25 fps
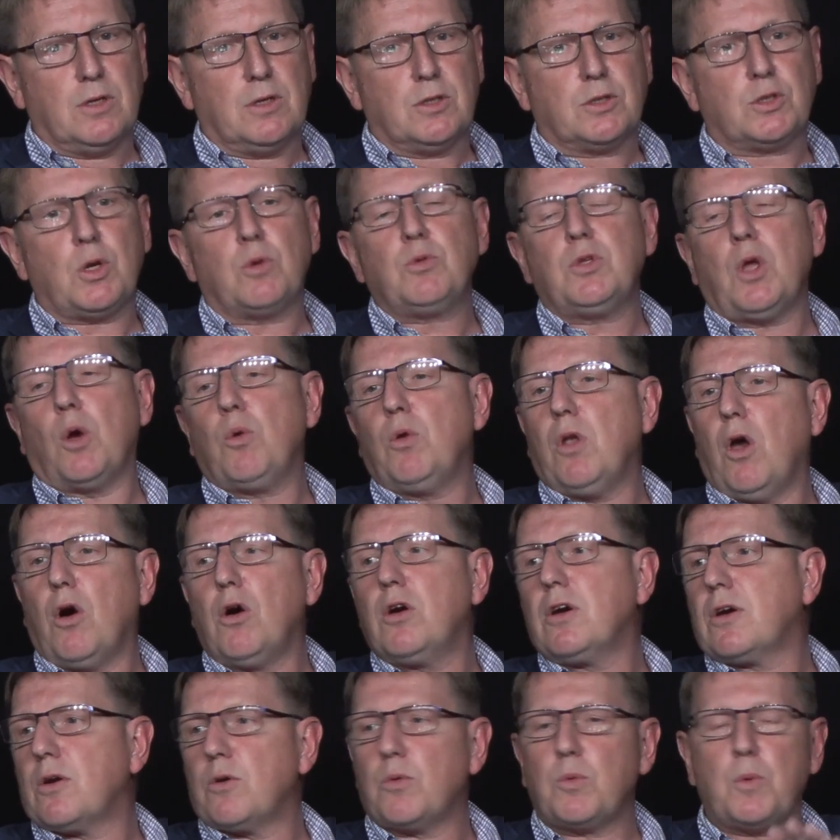So no
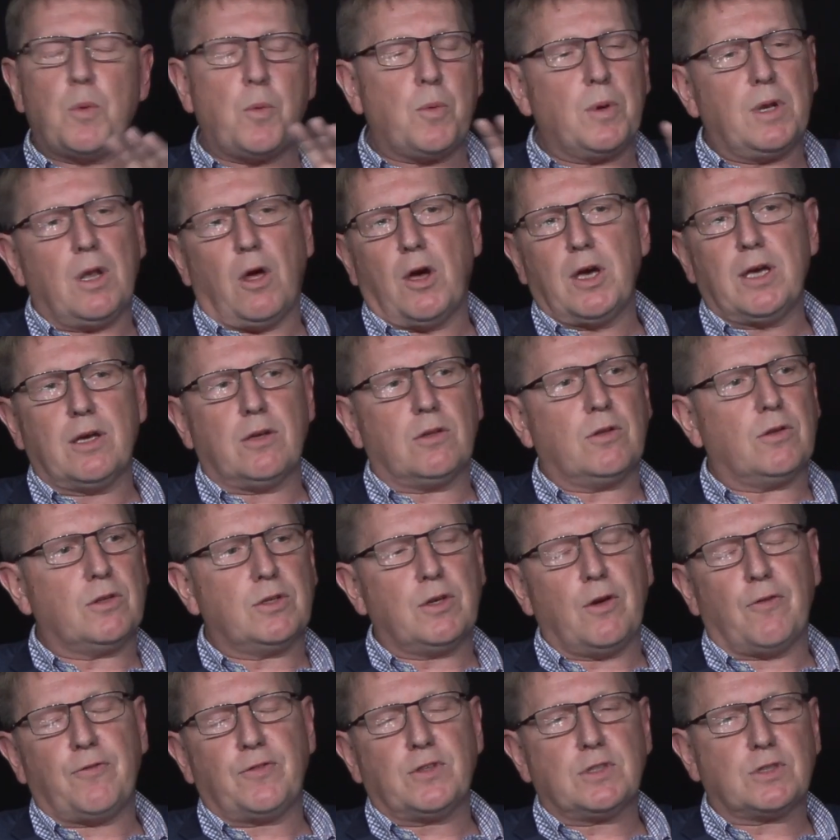longer are we reliant on
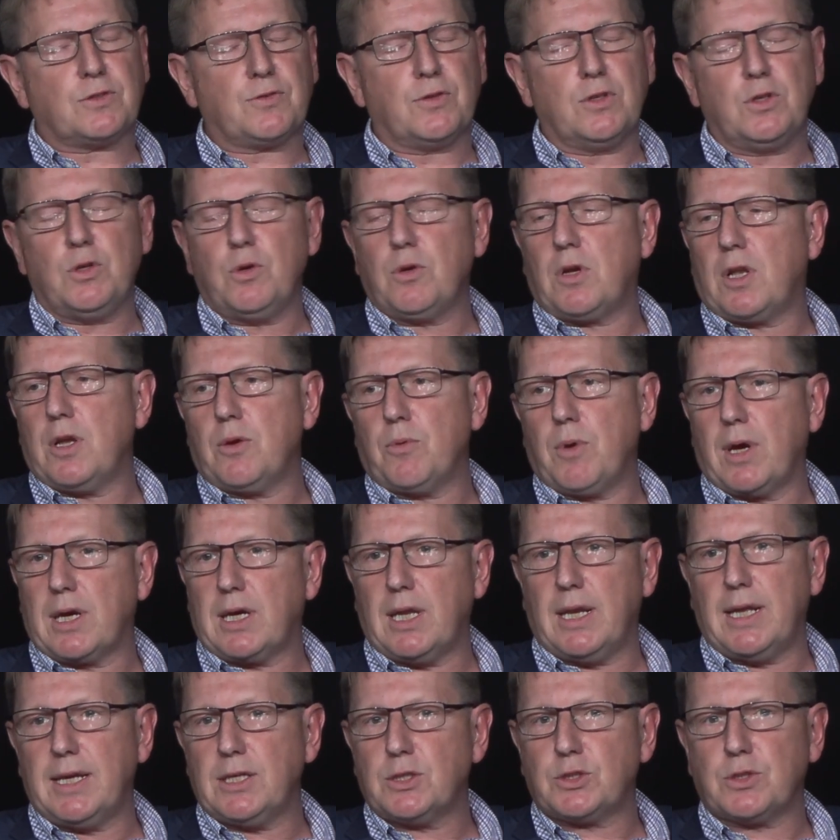the Office for Nuclear
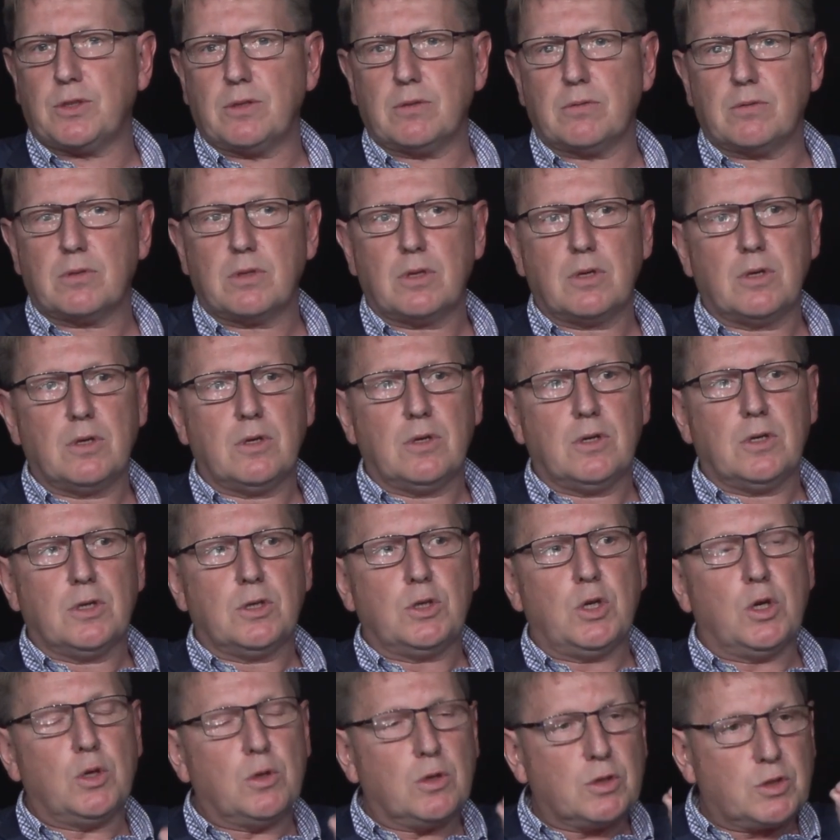Regulation
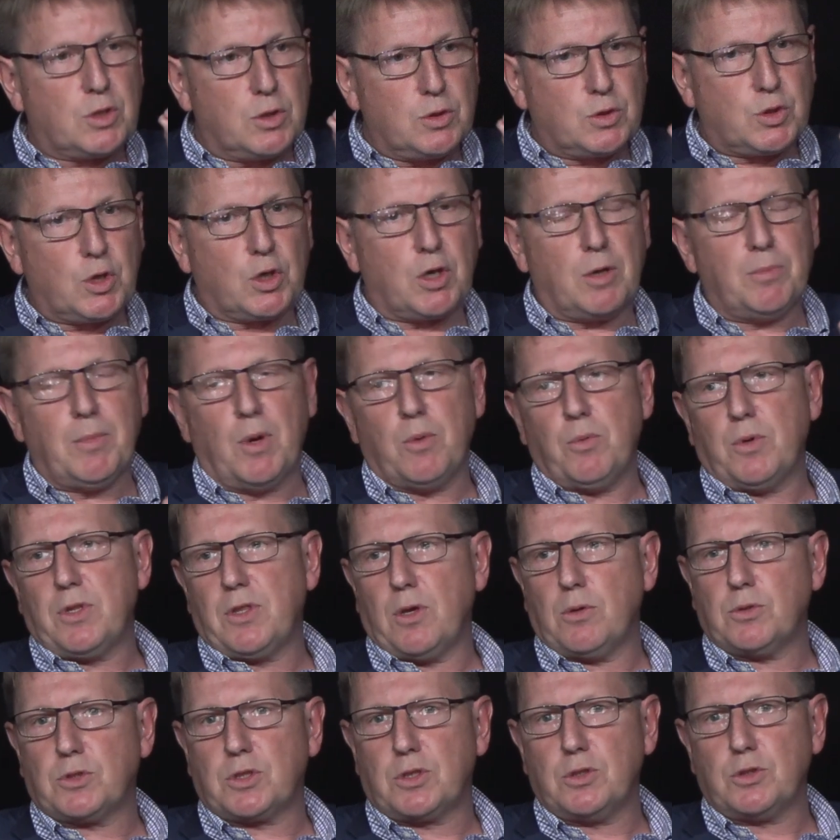to come up with
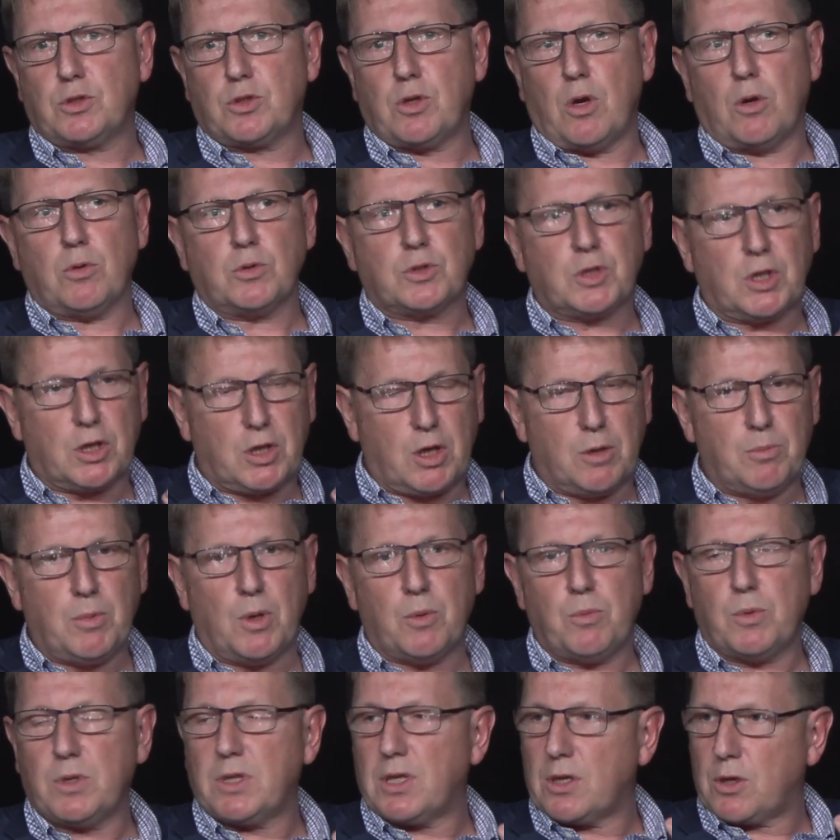those controls, to come
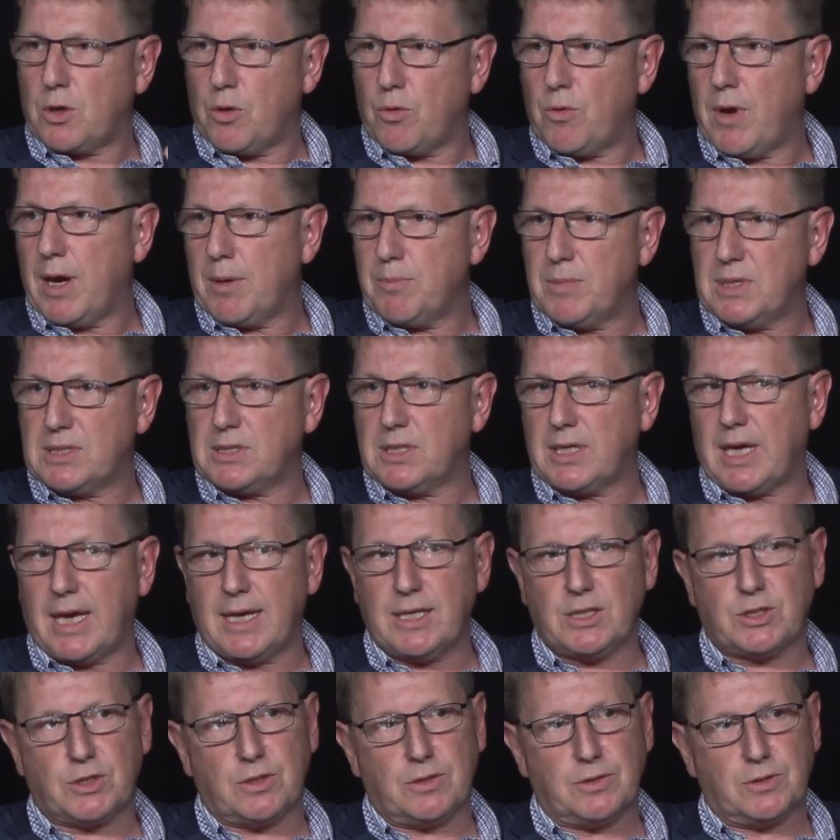up with the correct
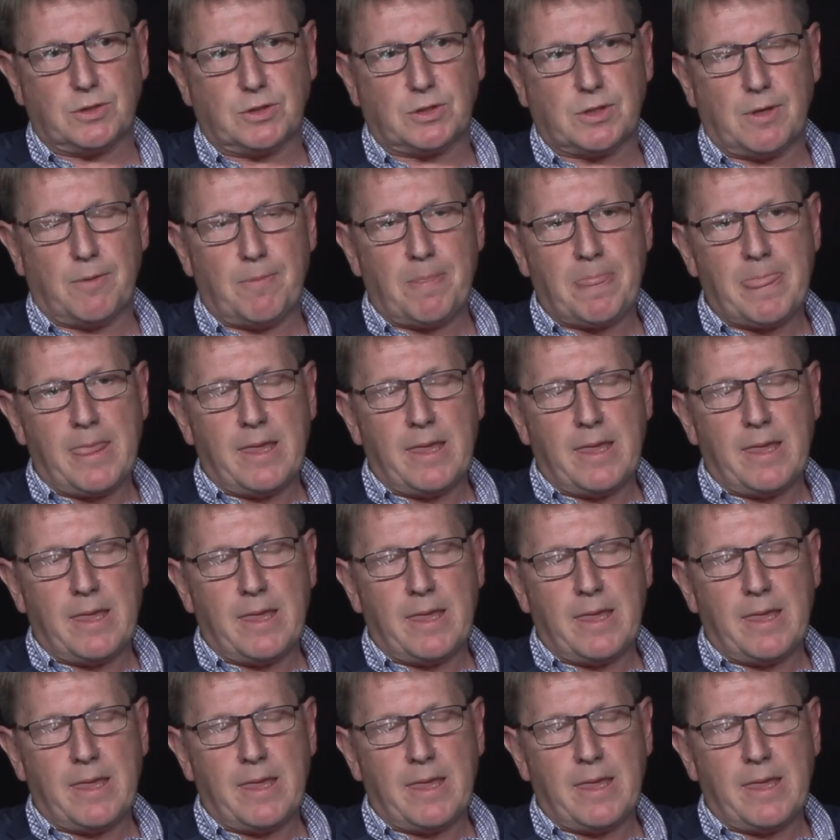mitigations.